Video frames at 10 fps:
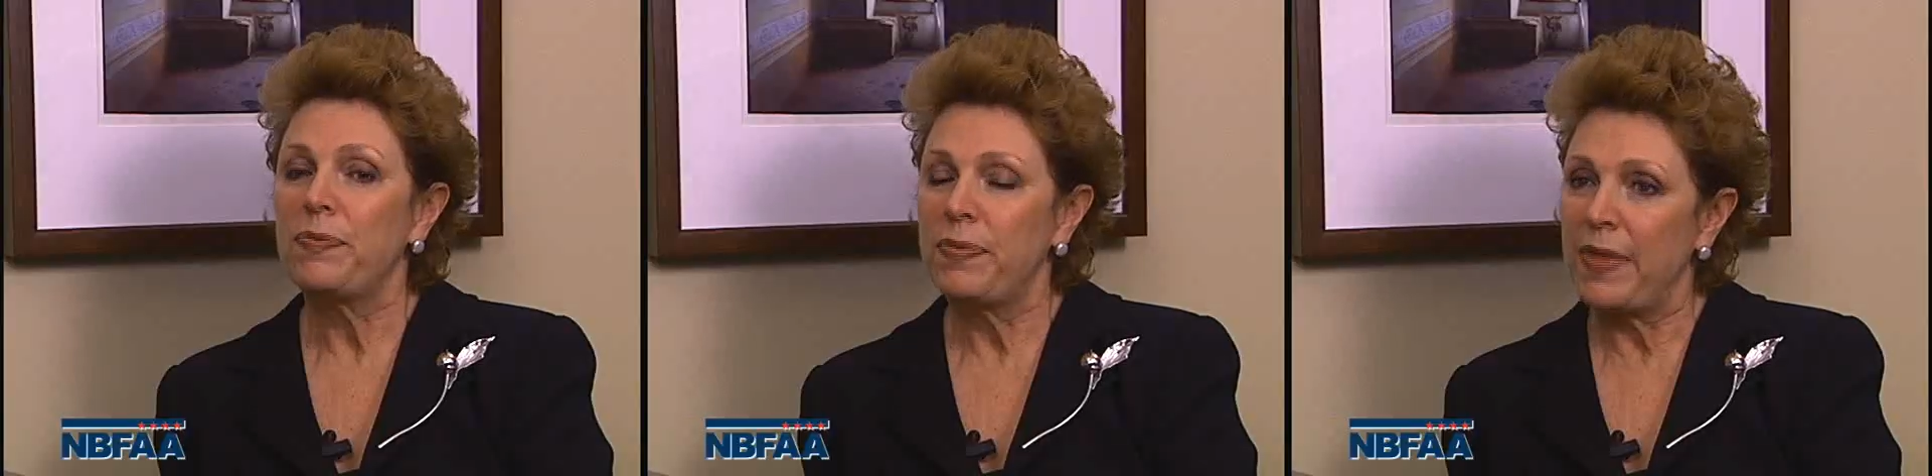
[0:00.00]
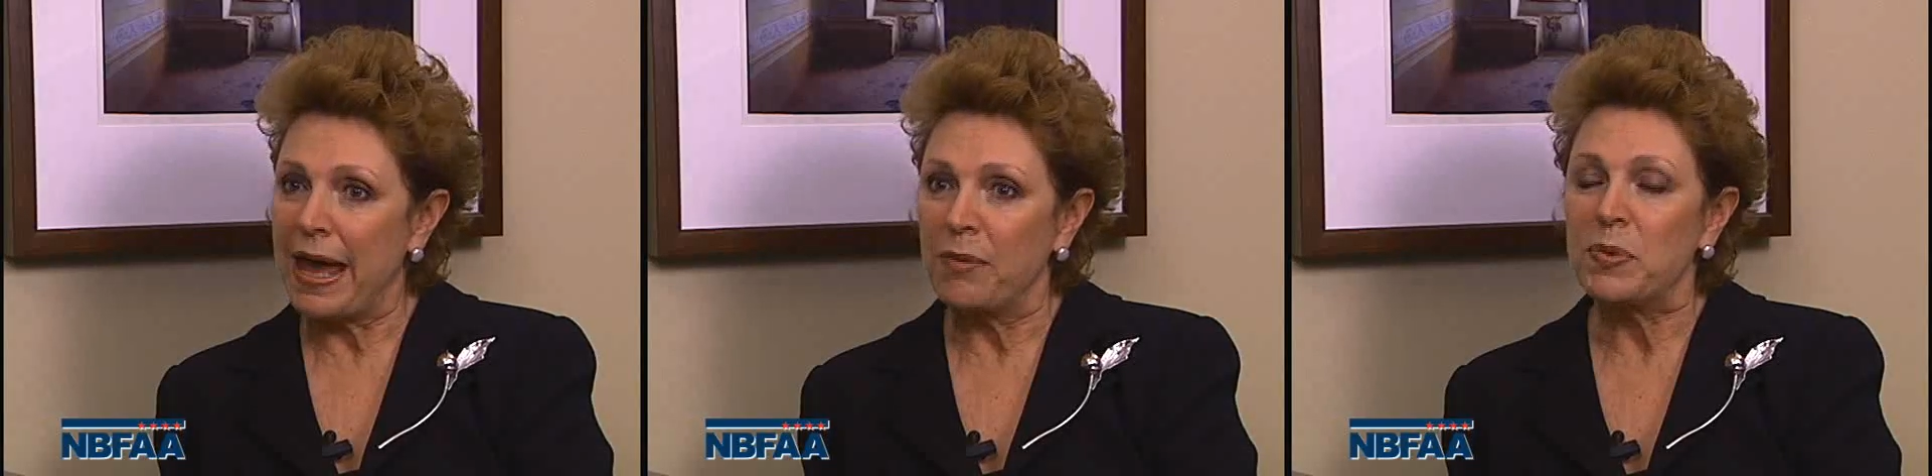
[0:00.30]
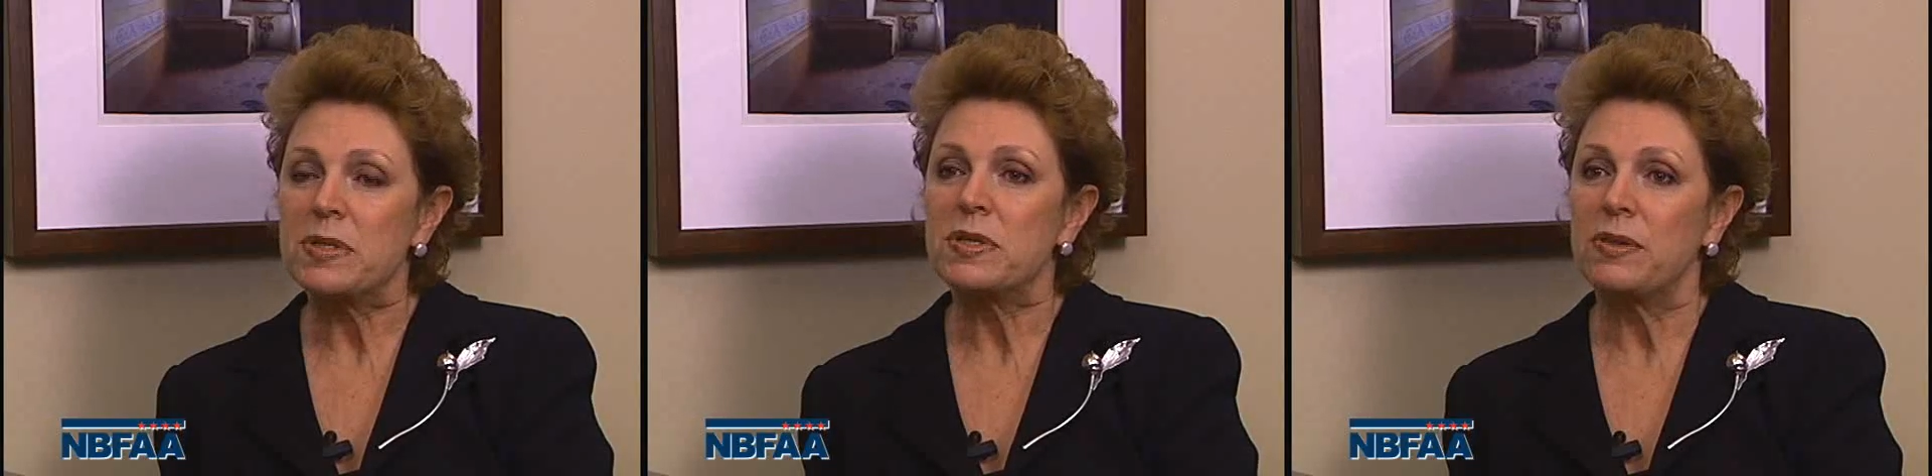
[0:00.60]
That
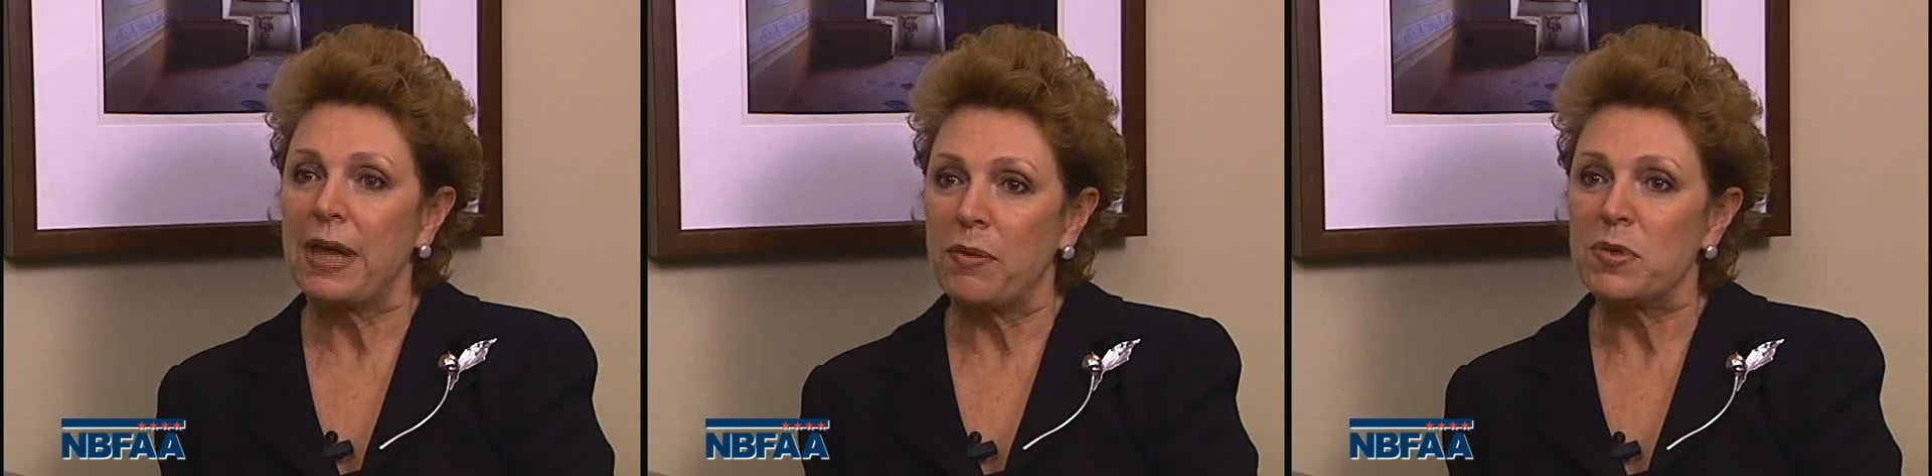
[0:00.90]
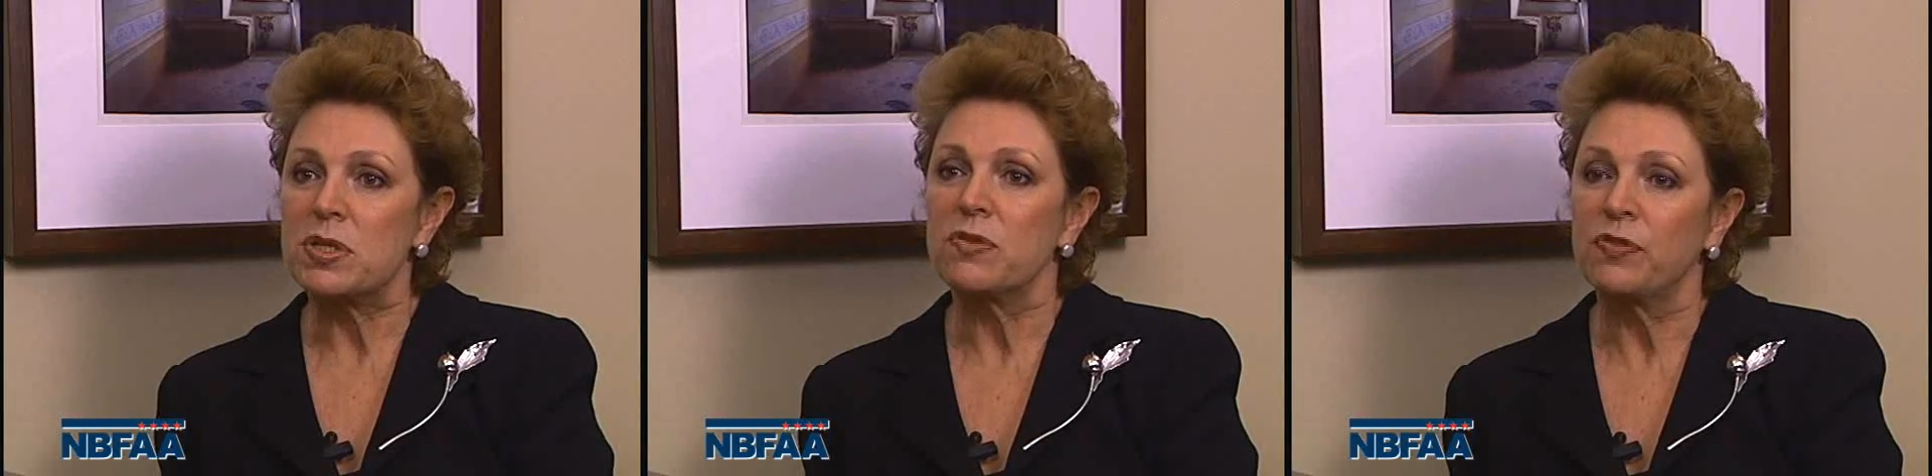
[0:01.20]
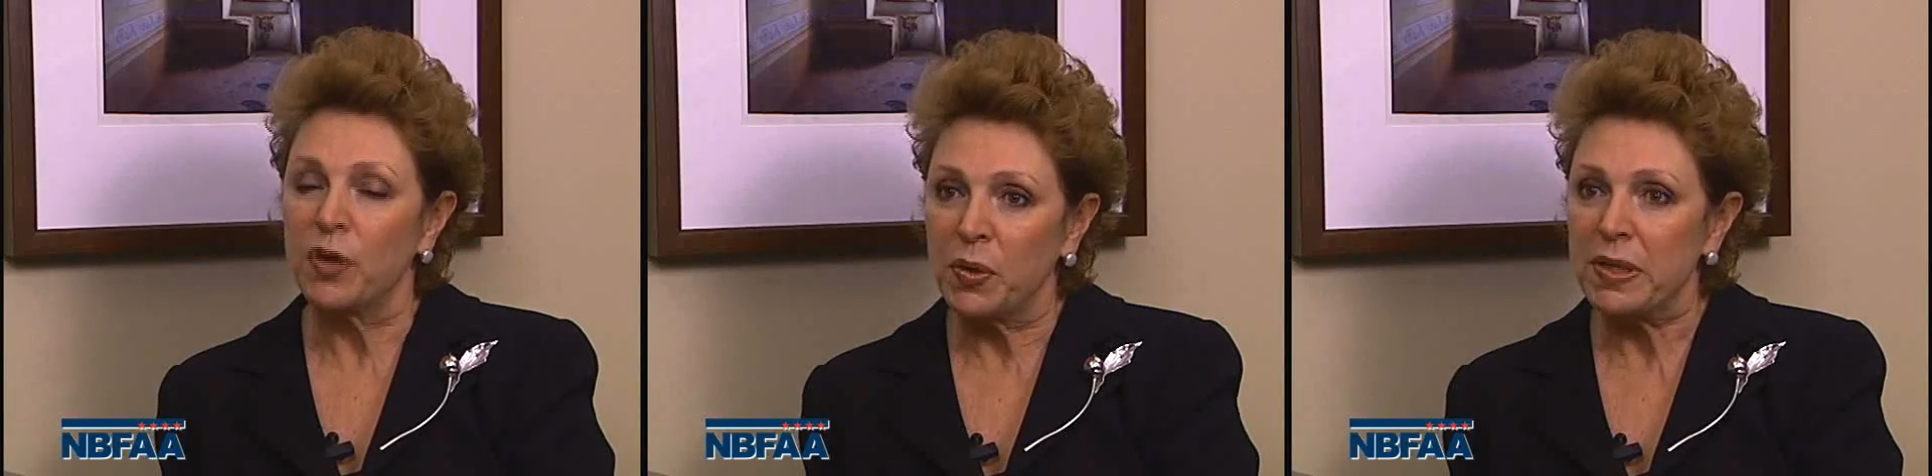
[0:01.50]
was the
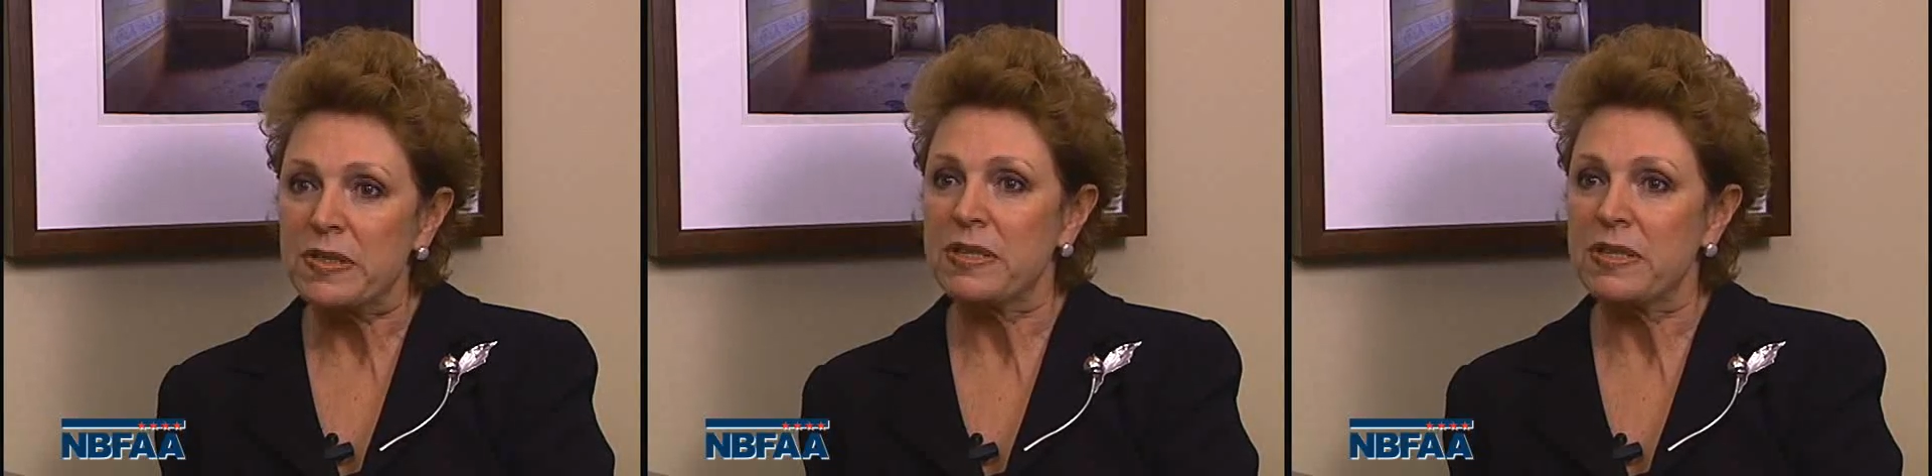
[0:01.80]
focus